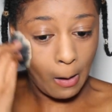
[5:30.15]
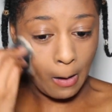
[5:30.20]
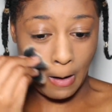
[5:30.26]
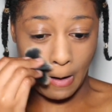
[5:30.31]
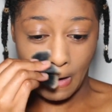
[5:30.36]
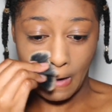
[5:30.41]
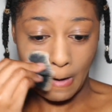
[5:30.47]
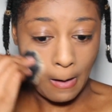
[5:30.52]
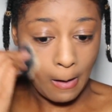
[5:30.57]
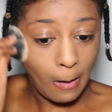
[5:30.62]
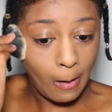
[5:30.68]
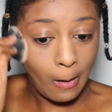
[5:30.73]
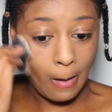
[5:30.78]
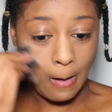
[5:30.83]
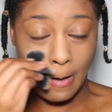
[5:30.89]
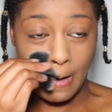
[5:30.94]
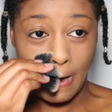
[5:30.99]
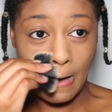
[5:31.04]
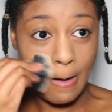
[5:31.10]
And
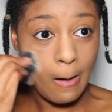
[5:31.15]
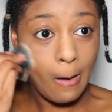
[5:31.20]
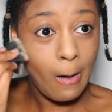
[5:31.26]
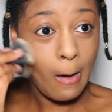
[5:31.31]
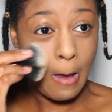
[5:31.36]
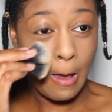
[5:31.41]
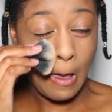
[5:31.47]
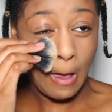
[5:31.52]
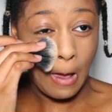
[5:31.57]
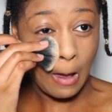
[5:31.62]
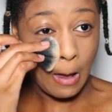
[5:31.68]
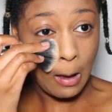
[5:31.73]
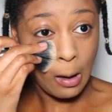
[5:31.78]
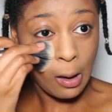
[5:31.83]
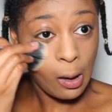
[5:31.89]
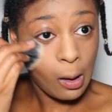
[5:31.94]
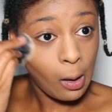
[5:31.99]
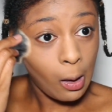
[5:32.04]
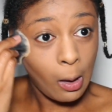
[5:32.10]
yeah, I've really been
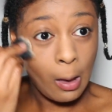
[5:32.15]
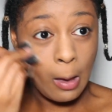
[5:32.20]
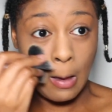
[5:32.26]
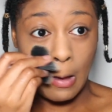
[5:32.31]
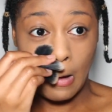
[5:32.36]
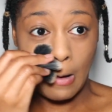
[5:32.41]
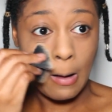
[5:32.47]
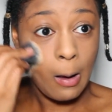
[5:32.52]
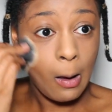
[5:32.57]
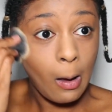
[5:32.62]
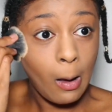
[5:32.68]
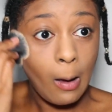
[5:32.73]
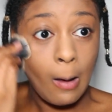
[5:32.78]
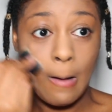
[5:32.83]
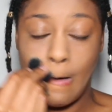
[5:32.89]
liking this powder, guys.